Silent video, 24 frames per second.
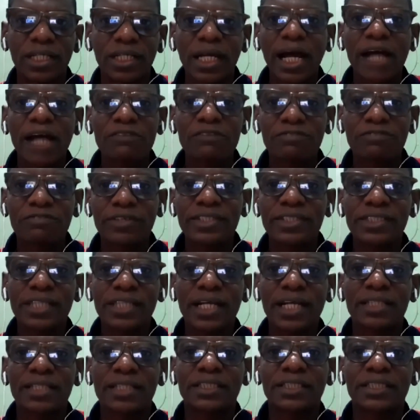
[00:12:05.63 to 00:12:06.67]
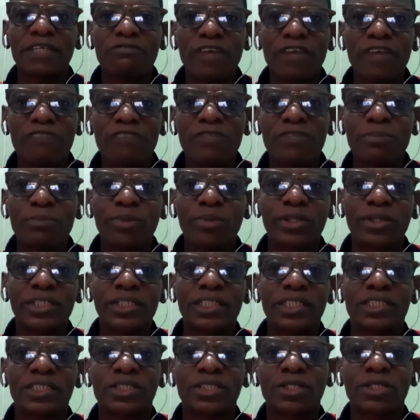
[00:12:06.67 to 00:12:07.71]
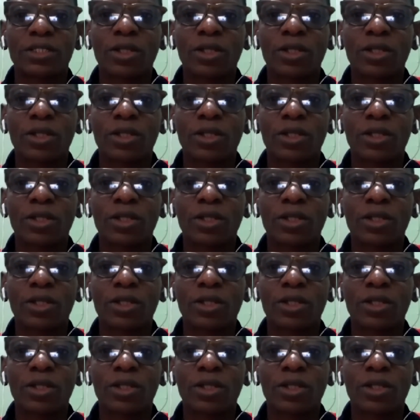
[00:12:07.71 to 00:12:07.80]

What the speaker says: And for instance, if everybody is